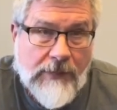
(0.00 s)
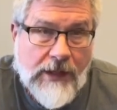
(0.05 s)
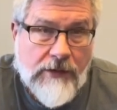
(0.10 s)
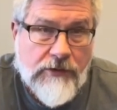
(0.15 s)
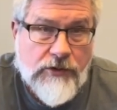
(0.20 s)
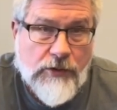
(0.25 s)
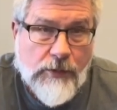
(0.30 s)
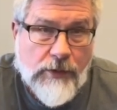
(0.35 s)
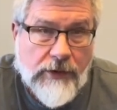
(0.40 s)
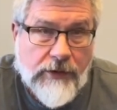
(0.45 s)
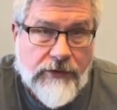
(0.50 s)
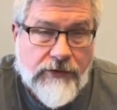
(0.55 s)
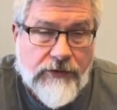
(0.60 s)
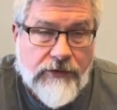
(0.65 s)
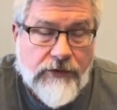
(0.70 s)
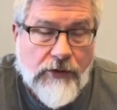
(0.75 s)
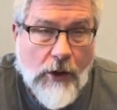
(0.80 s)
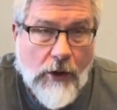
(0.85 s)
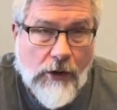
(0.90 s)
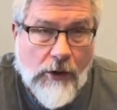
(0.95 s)
So we're going to
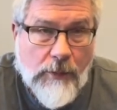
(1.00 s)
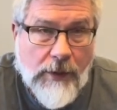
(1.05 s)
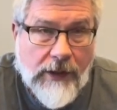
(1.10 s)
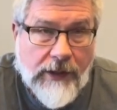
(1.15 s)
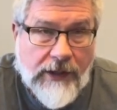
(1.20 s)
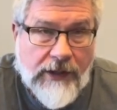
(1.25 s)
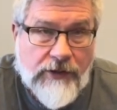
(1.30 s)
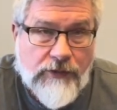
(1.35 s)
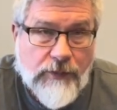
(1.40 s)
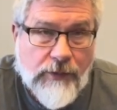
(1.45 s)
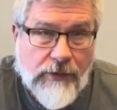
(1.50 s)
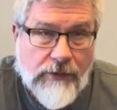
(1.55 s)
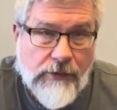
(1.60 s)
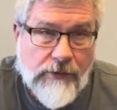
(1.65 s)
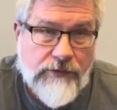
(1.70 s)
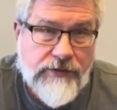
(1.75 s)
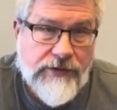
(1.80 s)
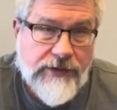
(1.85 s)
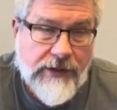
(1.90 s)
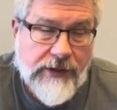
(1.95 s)
talk about each one of
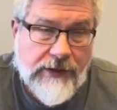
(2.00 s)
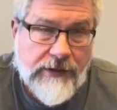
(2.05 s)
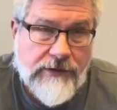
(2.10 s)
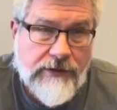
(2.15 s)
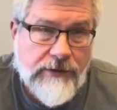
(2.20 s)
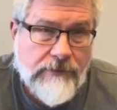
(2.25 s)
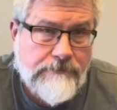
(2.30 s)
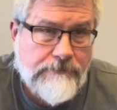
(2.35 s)
those things